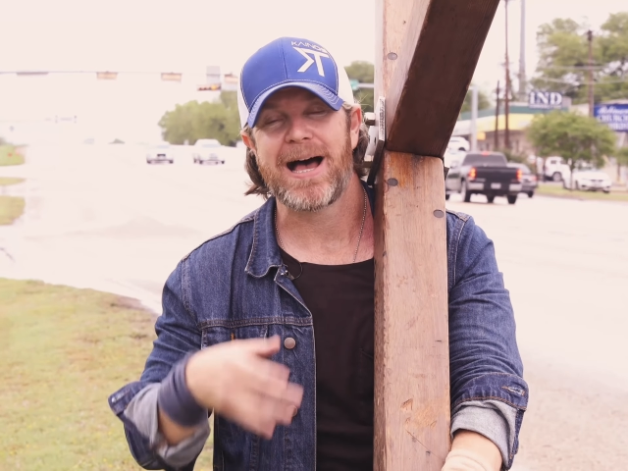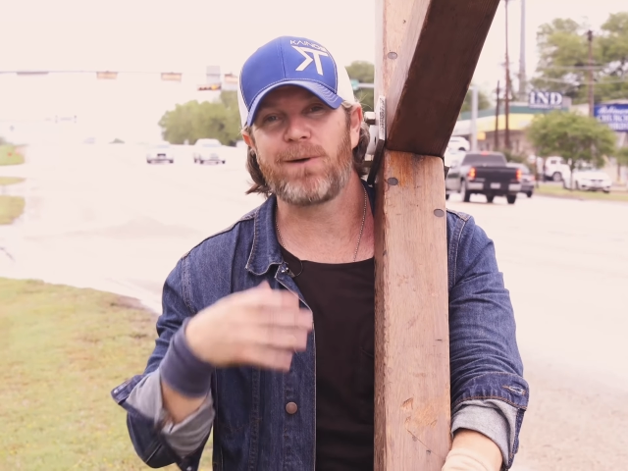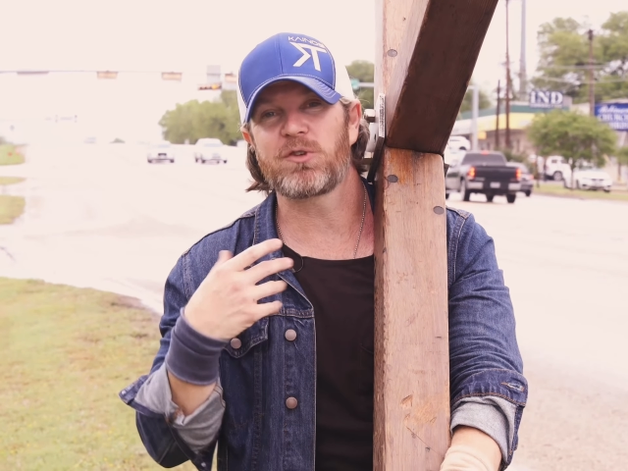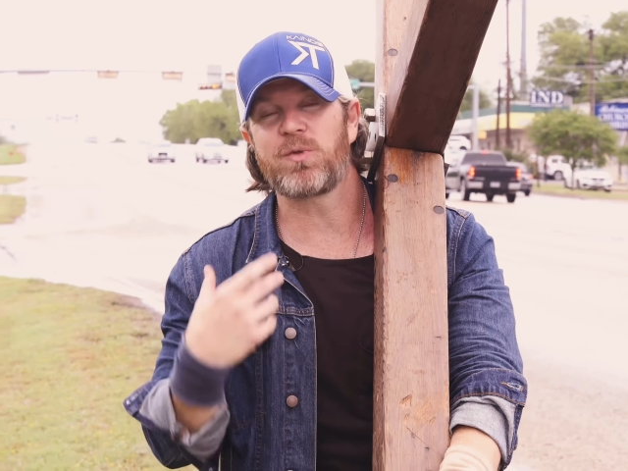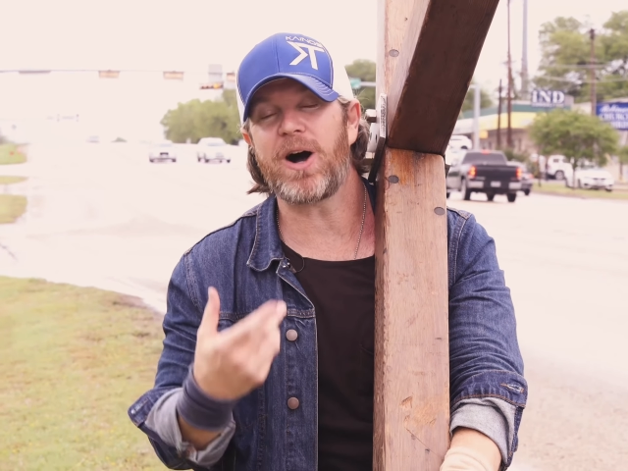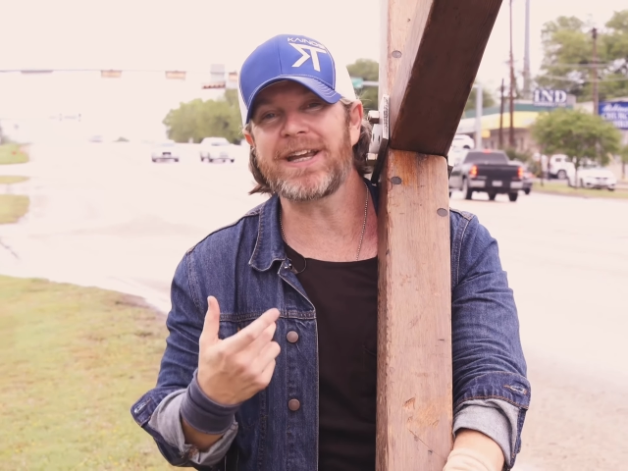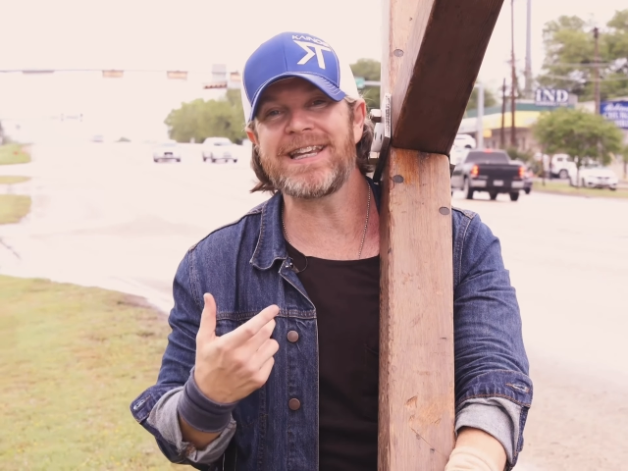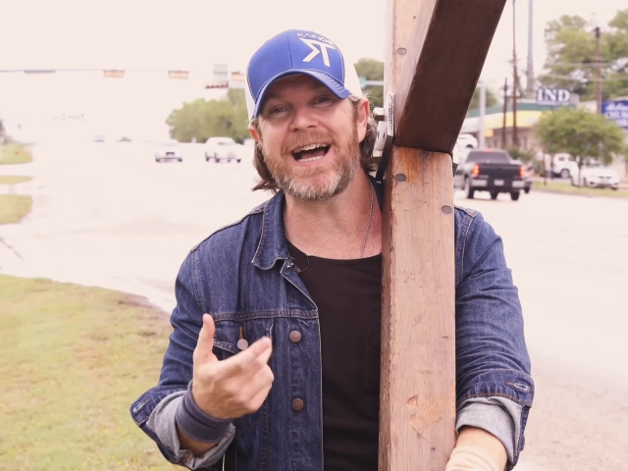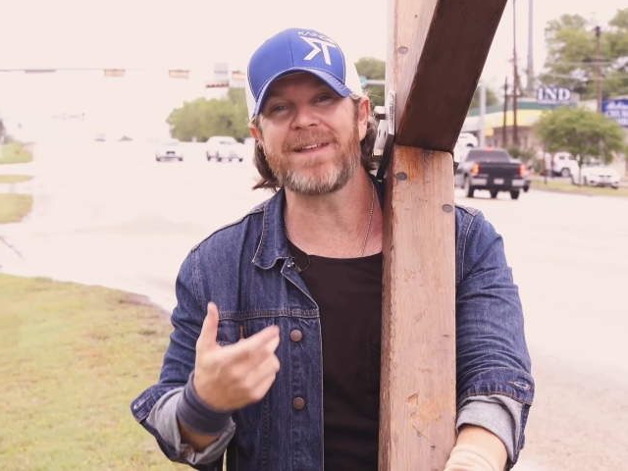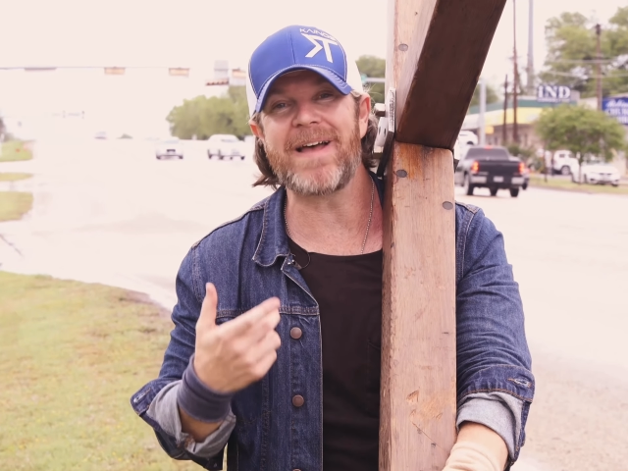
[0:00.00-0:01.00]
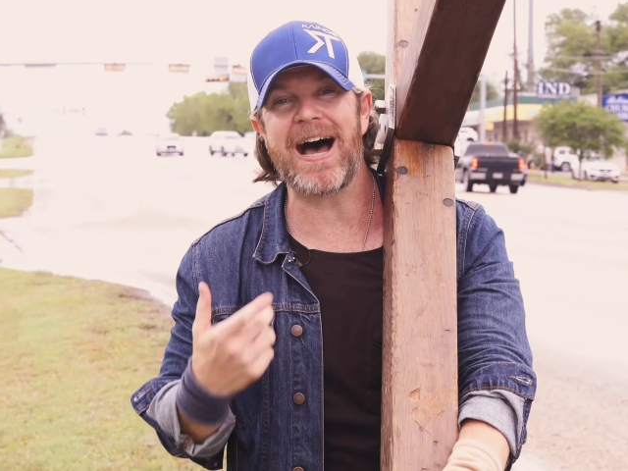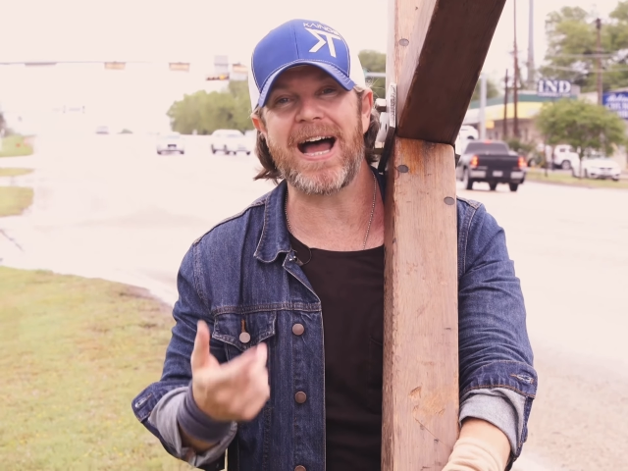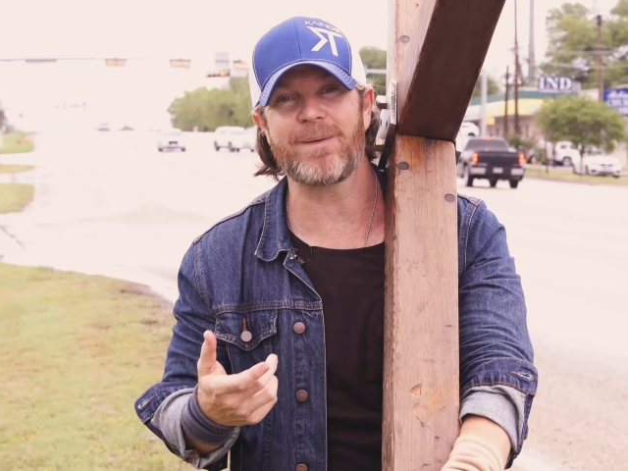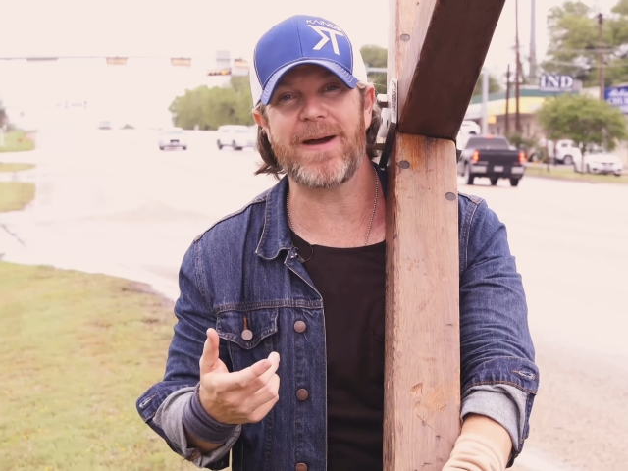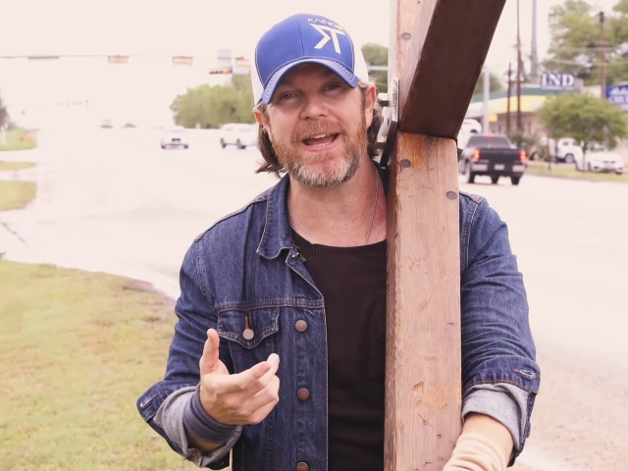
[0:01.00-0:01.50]
I was walking down the
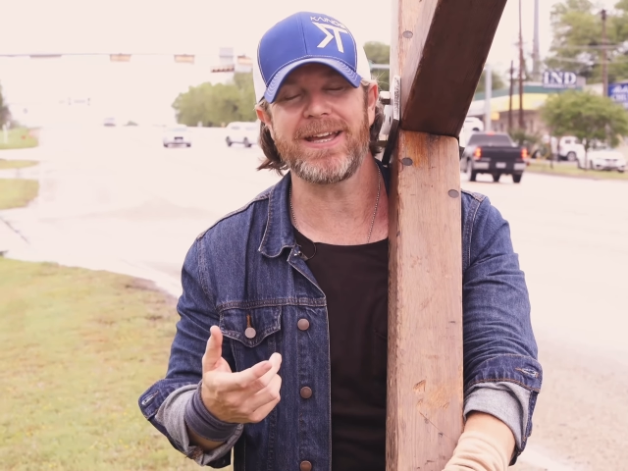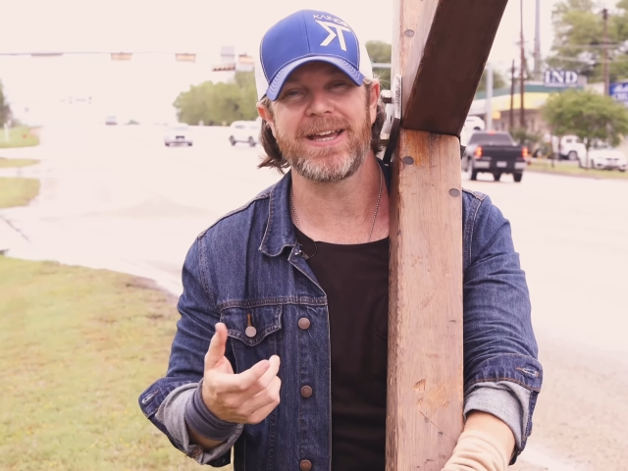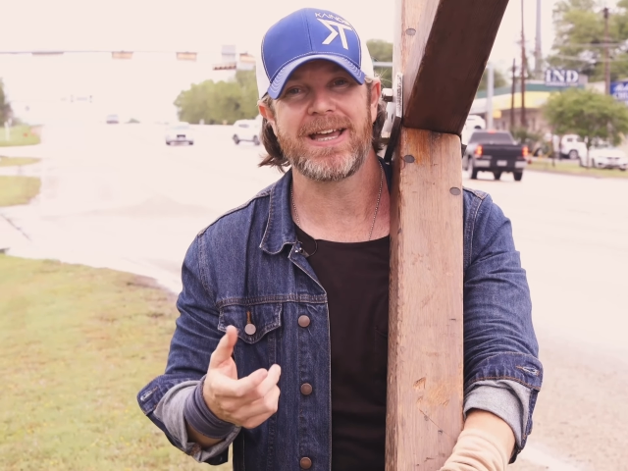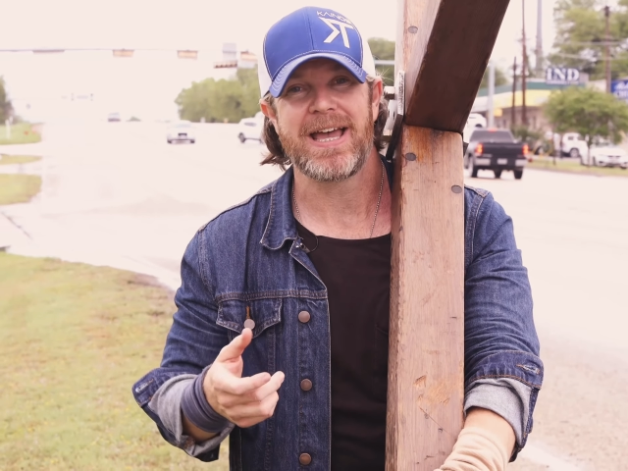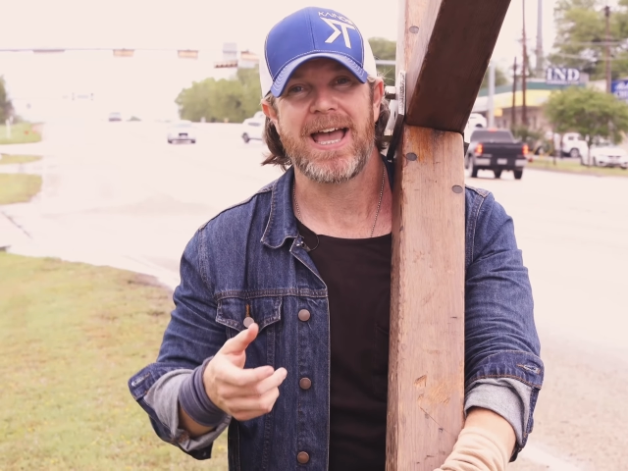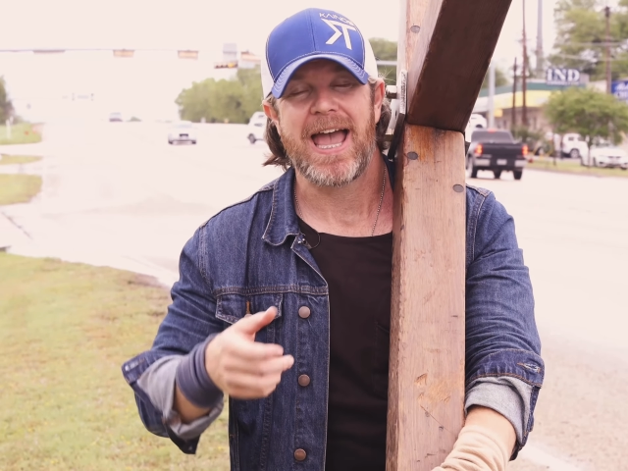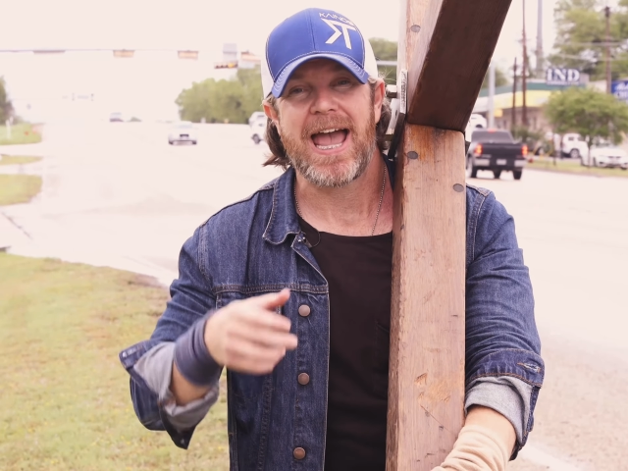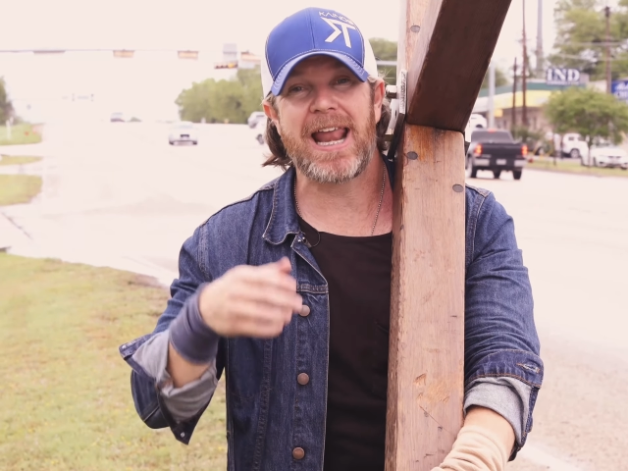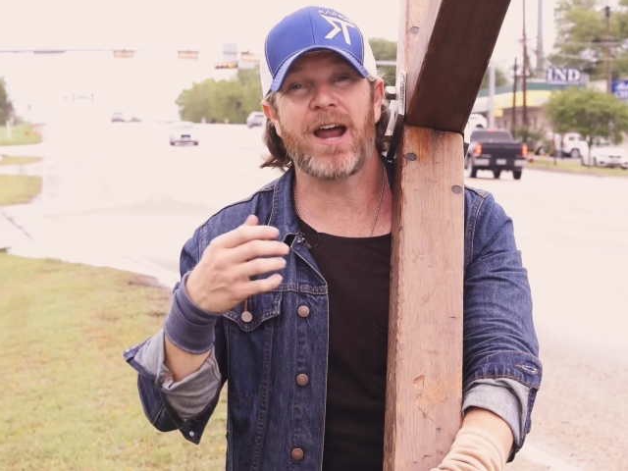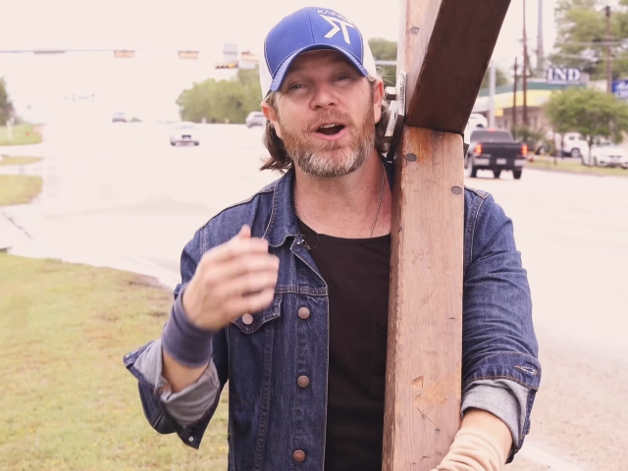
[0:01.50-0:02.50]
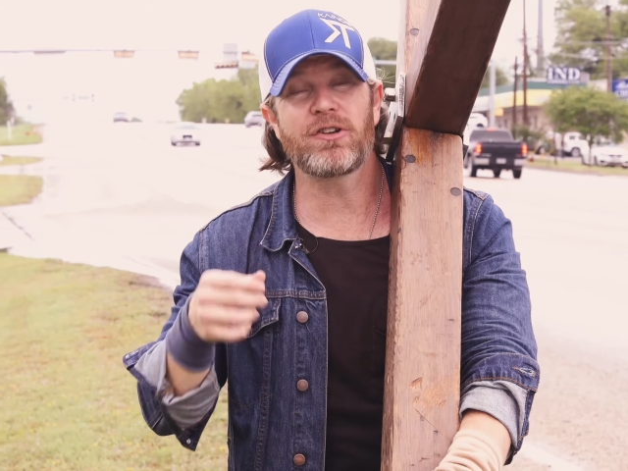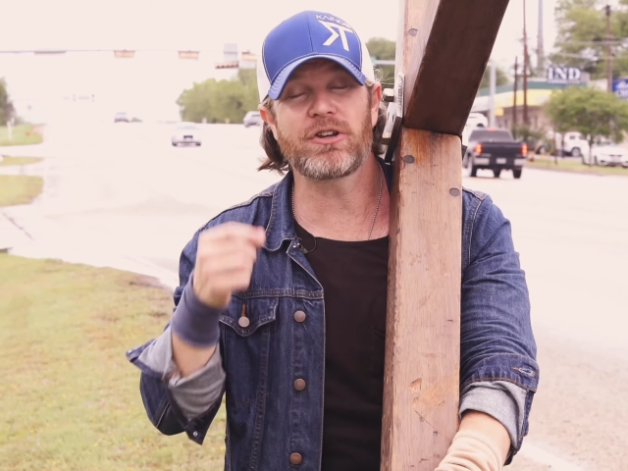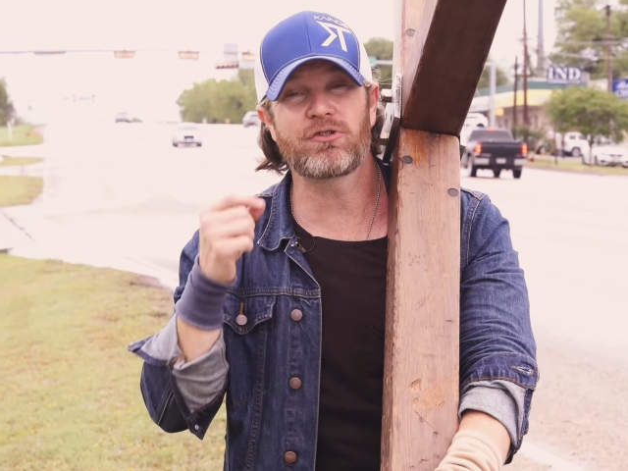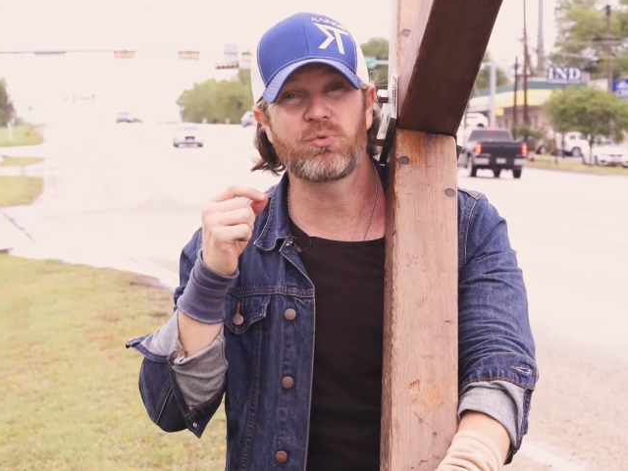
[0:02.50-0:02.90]
highway and I heard this